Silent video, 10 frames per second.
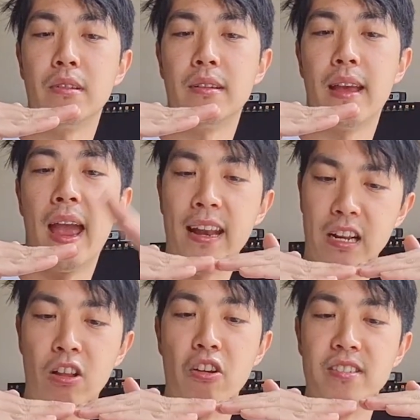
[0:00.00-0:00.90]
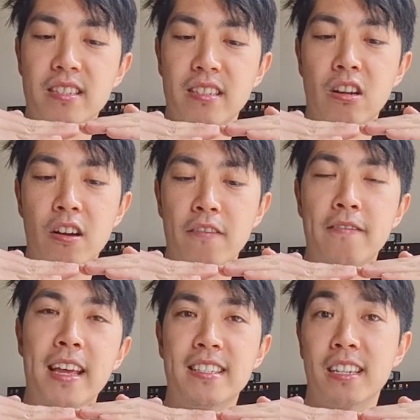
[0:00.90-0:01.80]
and it closes it off.
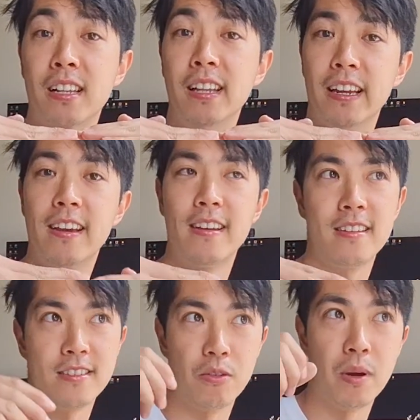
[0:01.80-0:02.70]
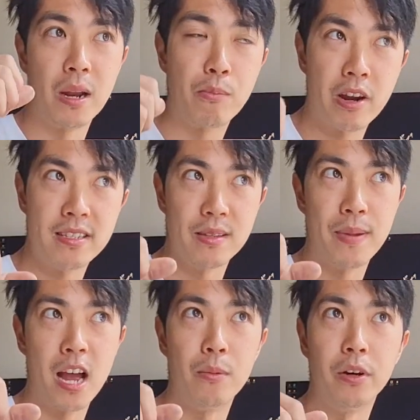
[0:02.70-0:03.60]
That's the click. So when I press the
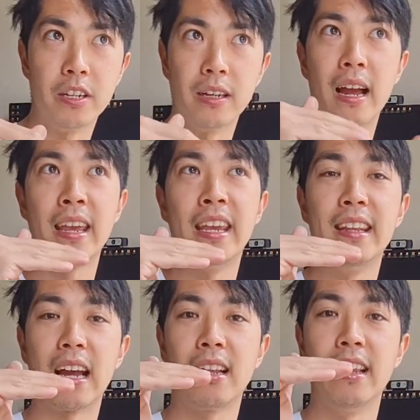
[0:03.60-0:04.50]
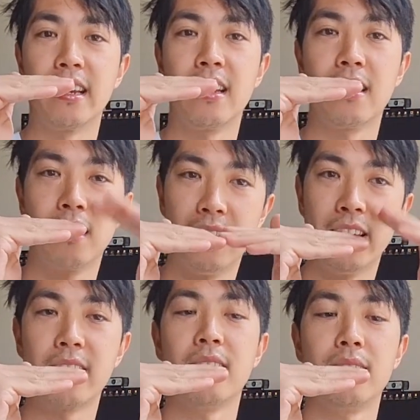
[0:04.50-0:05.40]
power button, I hear that click,
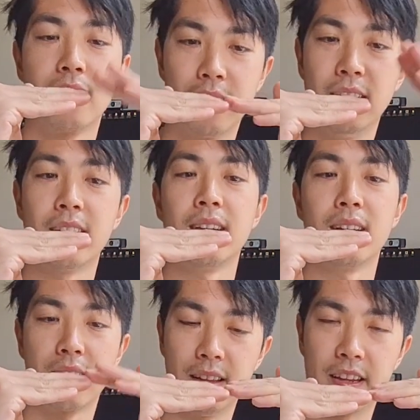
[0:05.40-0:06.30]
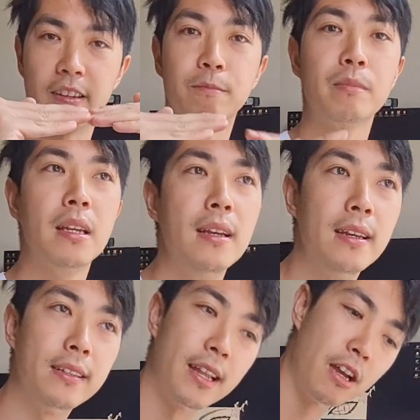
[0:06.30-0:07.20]
click, click, click.
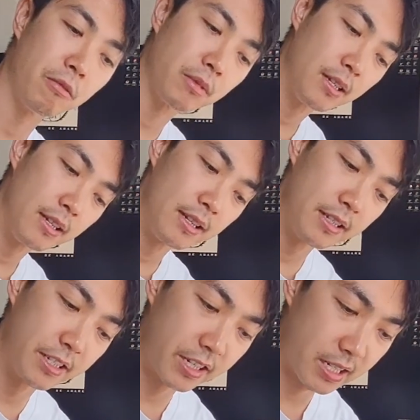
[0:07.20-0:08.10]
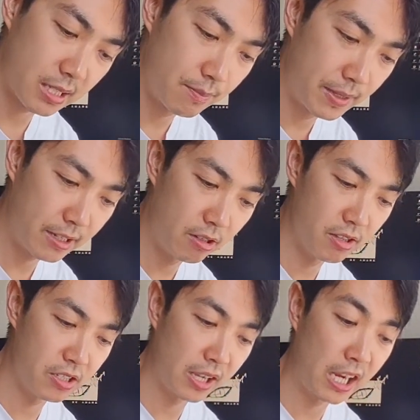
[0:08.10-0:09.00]
Now, just
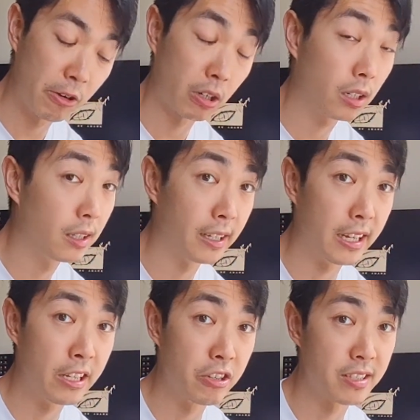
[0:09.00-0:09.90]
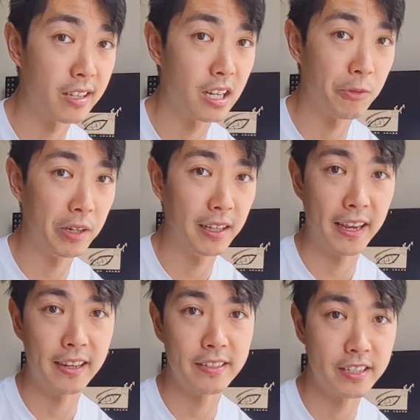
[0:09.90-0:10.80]
because you hear a click in your starter
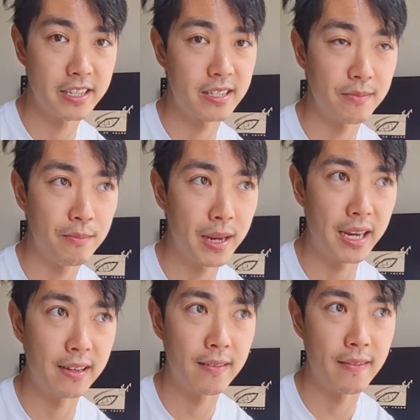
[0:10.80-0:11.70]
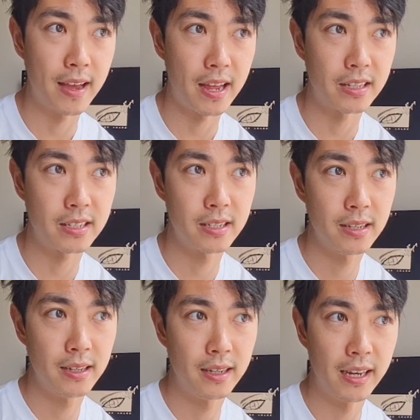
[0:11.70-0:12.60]
relay doesn't mean that
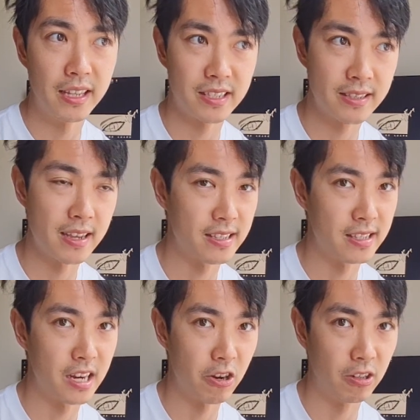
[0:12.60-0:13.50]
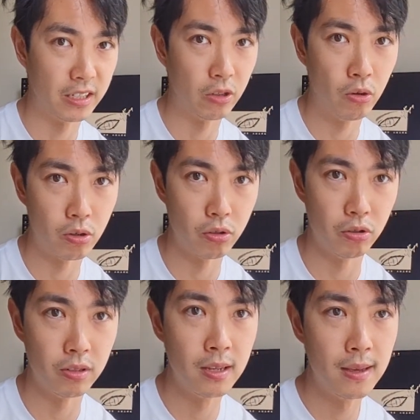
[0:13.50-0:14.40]
it's necessarily all
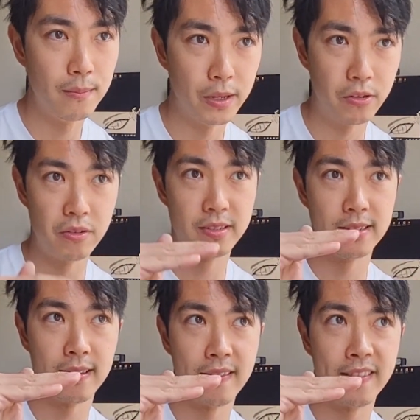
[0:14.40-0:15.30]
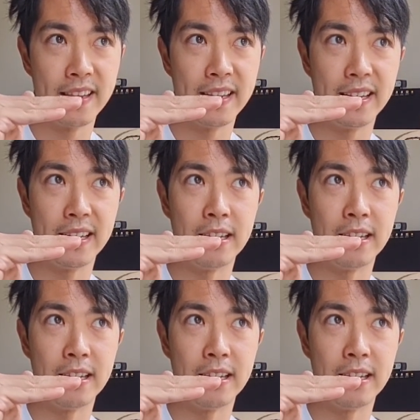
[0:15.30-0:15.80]
good, because the